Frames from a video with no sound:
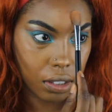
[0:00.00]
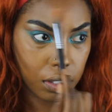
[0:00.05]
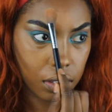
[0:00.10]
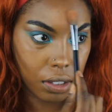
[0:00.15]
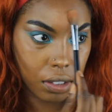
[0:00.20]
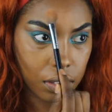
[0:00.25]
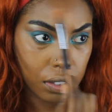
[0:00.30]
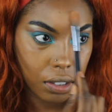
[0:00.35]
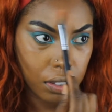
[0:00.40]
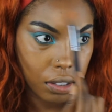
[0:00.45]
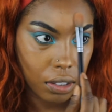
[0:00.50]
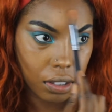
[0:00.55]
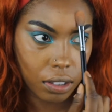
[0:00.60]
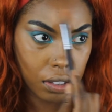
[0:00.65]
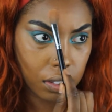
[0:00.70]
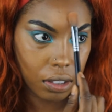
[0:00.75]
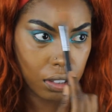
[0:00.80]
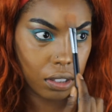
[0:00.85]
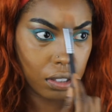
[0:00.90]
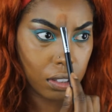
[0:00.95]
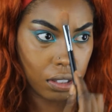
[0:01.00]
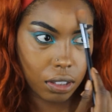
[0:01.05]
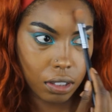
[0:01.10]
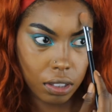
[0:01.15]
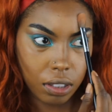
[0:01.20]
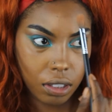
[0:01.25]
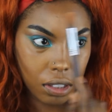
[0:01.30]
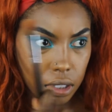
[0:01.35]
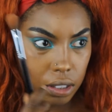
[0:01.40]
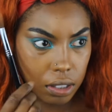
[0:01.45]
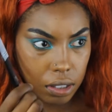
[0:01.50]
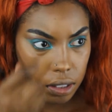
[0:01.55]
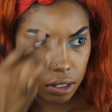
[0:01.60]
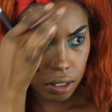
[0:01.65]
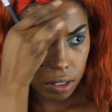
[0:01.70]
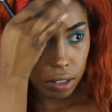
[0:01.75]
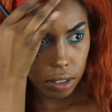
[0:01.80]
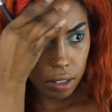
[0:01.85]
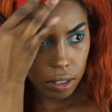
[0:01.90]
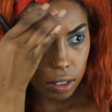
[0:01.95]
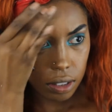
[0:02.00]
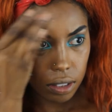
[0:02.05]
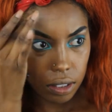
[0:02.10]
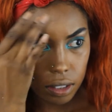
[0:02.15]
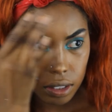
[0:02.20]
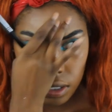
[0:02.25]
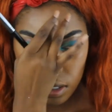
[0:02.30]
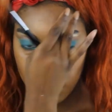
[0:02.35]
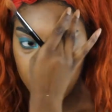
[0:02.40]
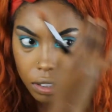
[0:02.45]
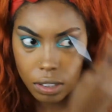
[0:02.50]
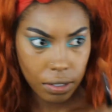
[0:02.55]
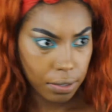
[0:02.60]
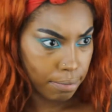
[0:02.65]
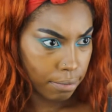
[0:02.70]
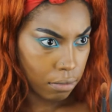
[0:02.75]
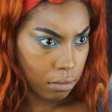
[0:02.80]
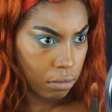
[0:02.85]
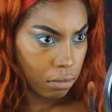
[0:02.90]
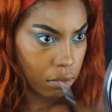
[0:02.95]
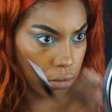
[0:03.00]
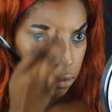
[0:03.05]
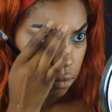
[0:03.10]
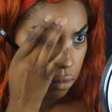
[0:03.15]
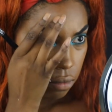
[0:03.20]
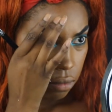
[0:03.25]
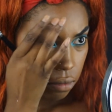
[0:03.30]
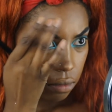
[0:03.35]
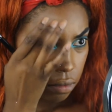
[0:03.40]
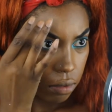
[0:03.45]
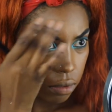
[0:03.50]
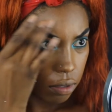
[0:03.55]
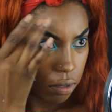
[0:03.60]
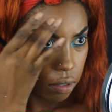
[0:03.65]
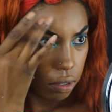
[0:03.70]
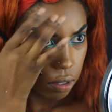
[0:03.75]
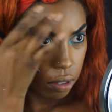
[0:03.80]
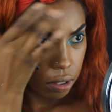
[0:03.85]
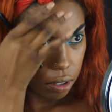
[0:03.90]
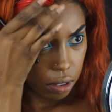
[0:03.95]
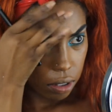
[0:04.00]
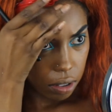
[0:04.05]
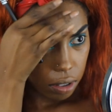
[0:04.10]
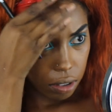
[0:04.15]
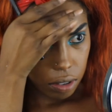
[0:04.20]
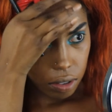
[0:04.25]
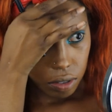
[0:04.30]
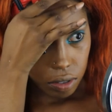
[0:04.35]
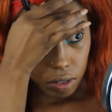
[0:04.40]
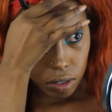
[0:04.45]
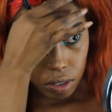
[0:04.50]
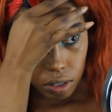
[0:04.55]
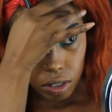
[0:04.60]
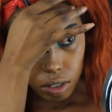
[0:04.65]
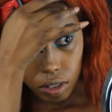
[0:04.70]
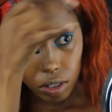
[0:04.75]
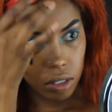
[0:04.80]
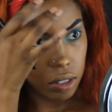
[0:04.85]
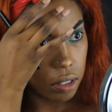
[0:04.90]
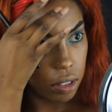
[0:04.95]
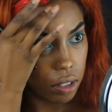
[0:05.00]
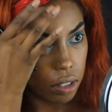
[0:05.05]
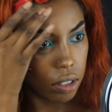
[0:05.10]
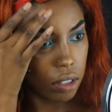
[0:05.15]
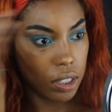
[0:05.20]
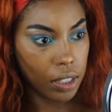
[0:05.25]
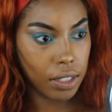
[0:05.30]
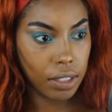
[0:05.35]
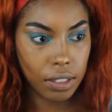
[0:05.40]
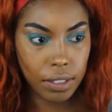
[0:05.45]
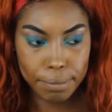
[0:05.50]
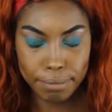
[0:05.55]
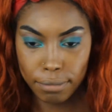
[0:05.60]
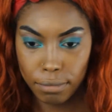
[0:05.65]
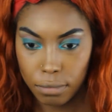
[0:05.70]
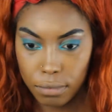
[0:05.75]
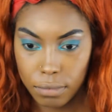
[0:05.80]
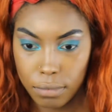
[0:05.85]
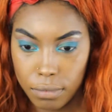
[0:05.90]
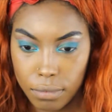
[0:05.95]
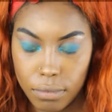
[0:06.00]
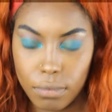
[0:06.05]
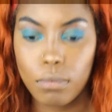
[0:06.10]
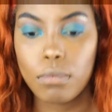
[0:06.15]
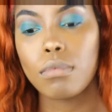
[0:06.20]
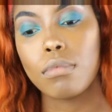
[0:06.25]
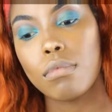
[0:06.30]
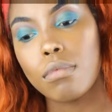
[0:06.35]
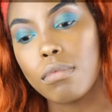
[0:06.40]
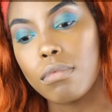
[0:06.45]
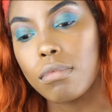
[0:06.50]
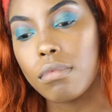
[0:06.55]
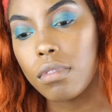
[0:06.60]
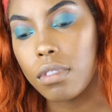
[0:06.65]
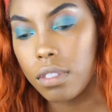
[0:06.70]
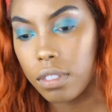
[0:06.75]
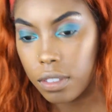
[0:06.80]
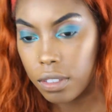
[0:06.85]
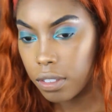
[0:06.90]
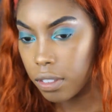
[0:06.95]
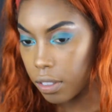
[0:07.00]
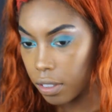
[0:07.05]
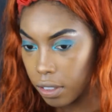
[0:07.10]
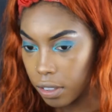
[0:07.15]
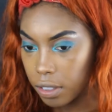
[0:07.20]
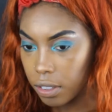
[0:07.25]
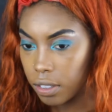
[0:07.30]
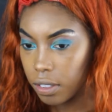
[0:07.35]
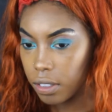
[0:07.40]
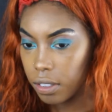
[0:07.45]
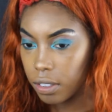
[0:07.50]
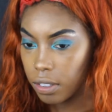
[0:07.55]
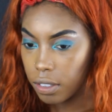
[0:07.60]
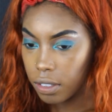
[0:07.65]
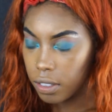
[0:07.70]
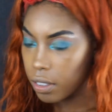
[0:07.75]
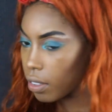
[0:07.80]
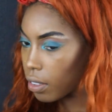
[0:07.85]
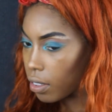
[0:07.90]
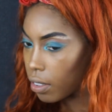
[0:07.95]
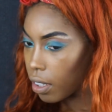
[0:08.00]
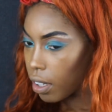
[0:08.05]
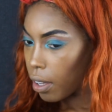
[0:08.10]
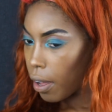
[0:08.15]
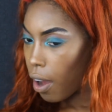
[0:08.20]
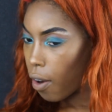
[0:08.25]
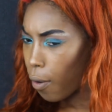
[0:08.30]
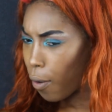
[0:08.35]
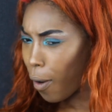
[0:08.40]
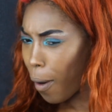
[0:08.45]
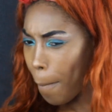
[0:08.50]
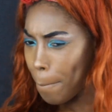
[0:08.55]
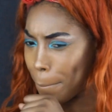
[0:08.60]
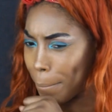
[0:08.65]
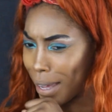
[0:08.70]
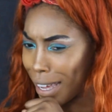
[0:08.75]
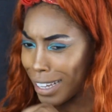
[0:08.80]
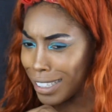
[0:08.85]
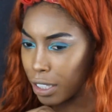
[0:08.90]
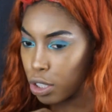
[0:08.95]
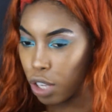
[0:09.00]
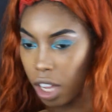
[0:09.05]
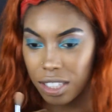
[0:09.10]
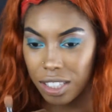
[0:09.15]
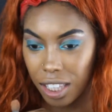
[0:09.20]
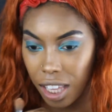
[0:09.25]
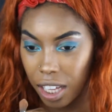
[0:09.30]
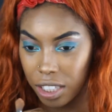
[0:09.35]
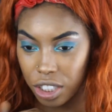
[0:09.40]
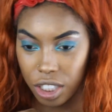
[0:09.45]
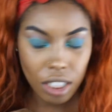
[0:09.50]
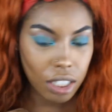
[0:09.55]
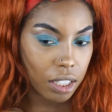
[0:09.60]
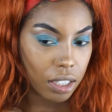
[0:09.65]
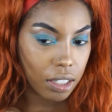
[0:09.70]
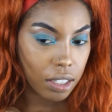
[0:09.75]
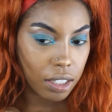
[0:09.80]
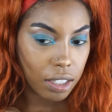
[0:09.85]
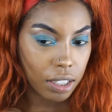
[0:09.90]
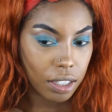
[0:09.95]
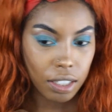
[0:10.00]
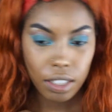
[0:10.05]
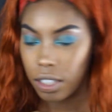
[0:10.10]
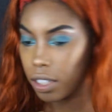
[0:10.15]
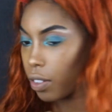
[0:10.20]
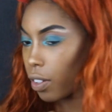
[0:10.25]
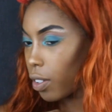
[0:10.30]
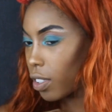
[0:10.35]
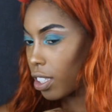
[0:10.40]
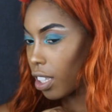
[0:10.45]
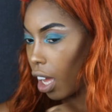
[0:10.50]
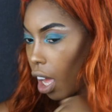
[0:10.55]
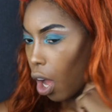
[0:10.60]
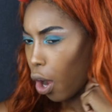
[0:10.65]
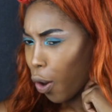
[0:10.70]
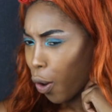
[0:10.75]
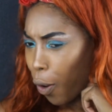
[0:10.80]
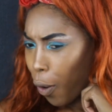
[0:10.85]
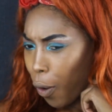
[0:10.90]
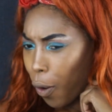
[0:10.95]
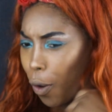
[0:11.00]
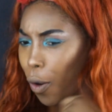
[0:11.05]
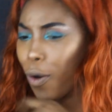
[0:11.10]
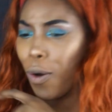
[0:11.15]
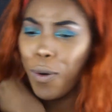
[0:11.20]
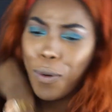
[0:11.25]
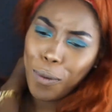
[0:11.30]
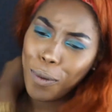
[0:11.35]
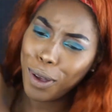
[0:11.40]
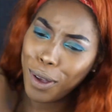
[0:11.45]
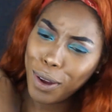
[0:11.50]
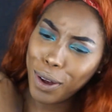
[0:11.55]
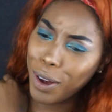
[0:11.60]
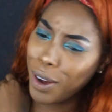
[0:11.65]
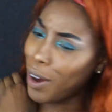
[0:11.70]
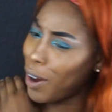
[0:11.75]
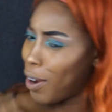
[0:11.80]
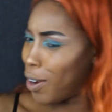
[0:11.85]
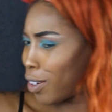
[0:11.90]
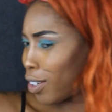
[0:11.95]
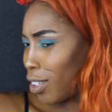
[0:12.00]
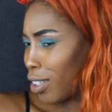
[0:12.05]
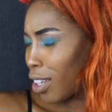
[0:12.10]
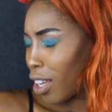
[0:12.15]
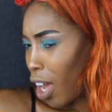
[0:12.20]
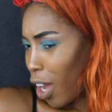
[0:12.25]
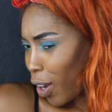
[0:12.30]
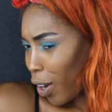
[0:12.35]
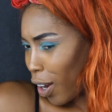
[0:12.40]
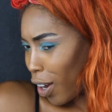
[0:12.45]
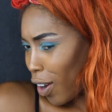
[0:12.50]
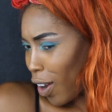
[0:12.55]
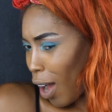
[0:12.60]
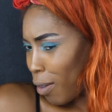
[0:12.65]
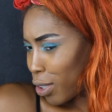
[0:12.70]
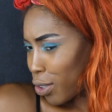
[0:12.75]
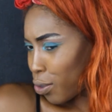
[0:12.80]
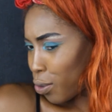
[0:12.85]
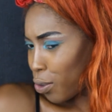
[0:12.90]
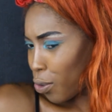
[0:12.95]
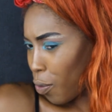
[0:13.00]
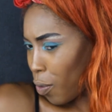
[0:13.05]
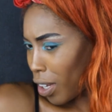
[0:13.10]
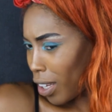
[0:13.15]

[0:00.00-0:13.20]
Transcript: to be hella popping. I think I said that already. Like, I want it to pop, but I want it to be subtle, like to look natural, like it comes from within. And then again, I'm spraying, basically layering